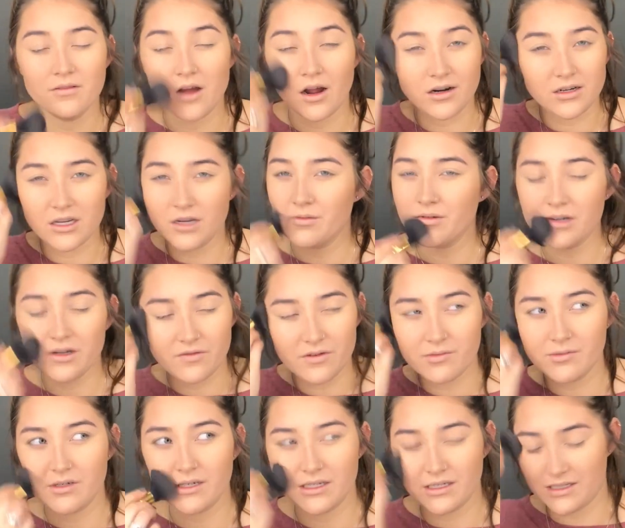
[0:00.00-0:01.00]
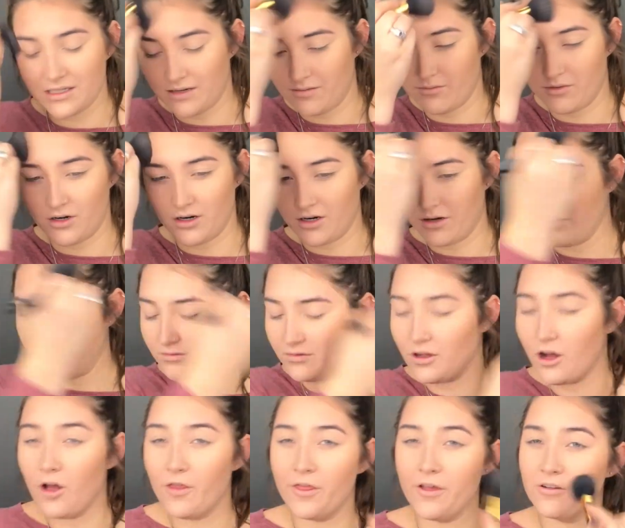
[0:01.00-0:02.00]
October, November, December,
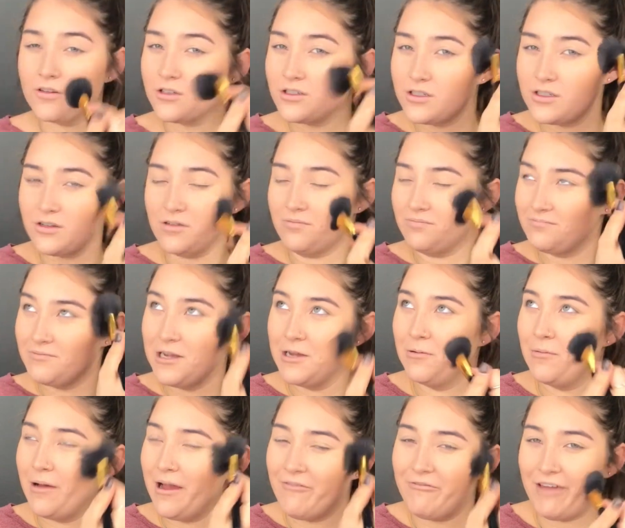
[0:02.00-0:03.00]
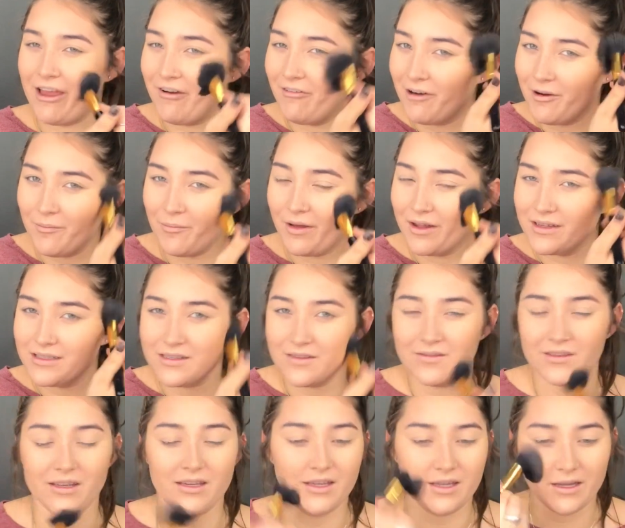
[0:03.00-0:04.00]
those are just my favorite months
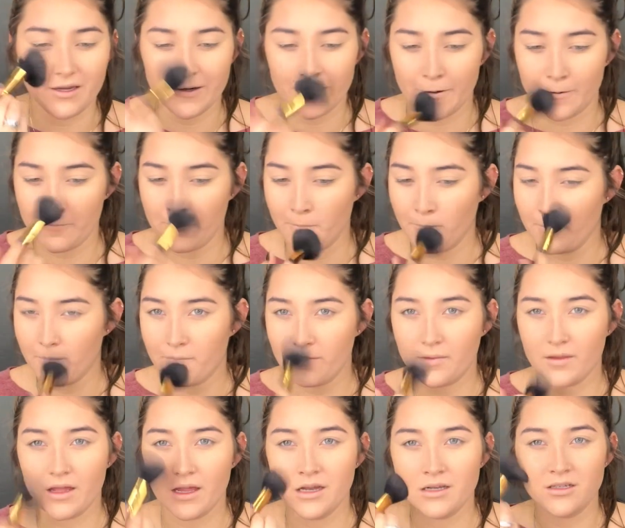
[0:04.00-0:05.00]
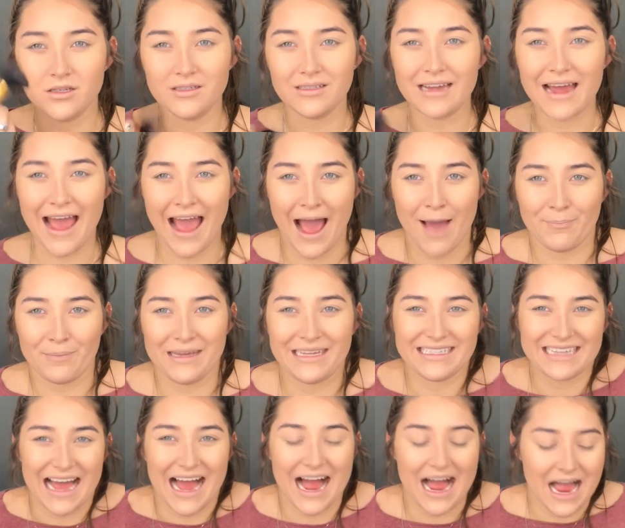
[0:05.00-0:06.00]
of the year. It's just a happy
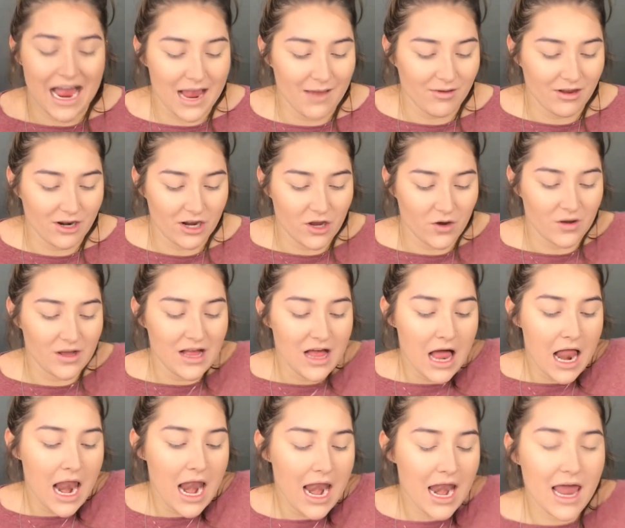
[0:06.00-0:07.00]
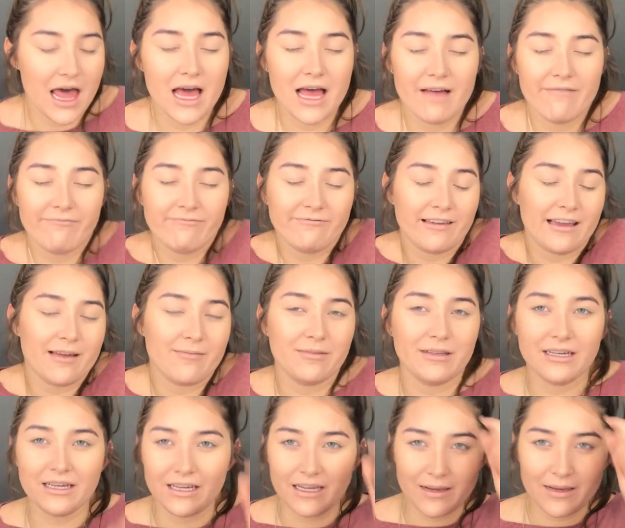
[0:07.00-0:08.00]
time, you know, love,
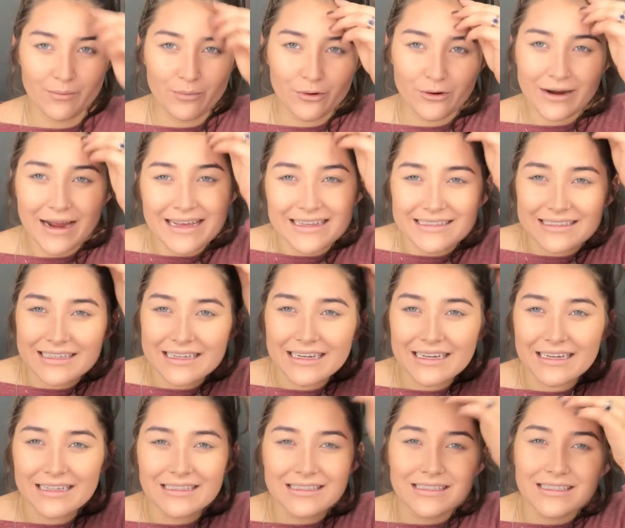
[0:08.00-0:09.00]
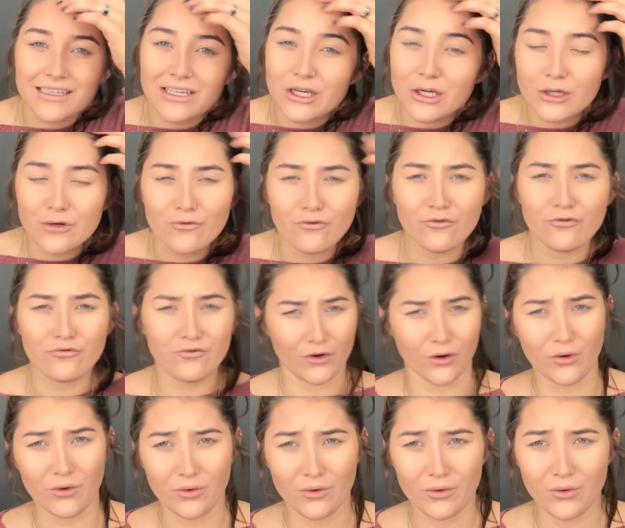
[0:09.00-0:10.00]
family, presents, good
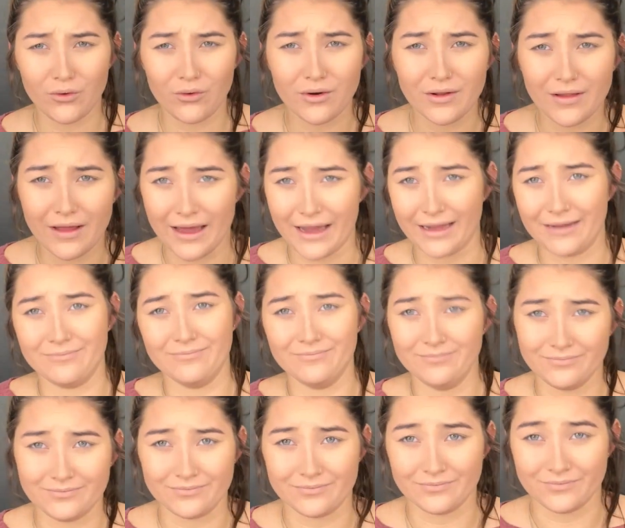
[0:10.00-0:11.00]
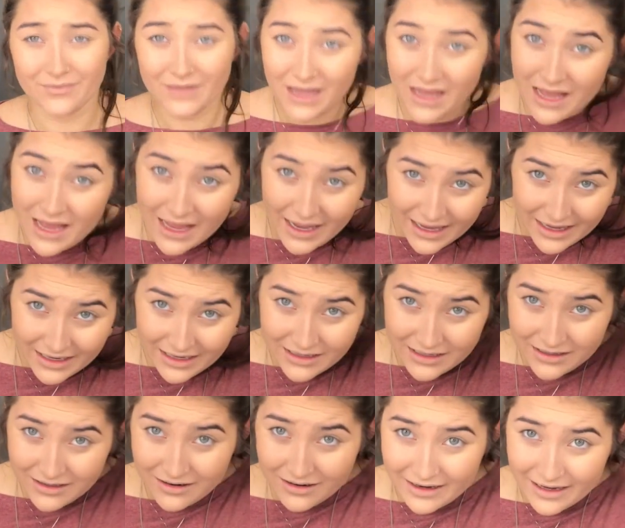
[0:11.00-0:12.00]
food, like, mm. And,
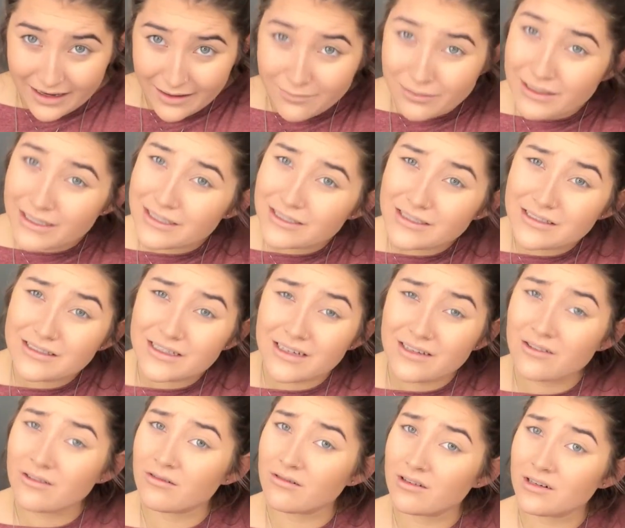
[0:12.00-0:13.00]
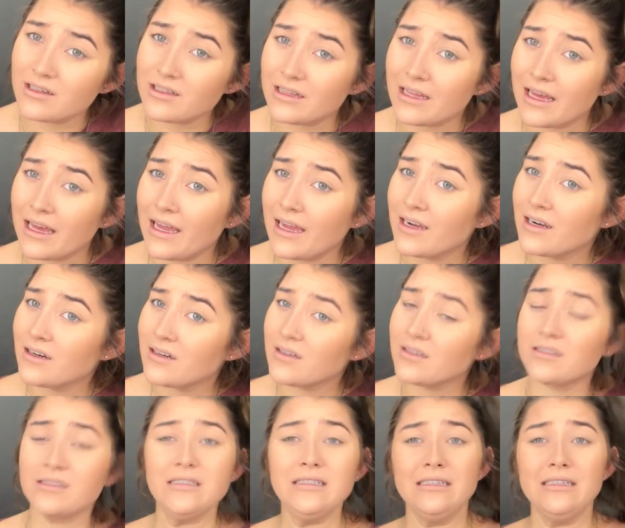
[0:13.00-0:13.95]
okay, please just ignore the hair.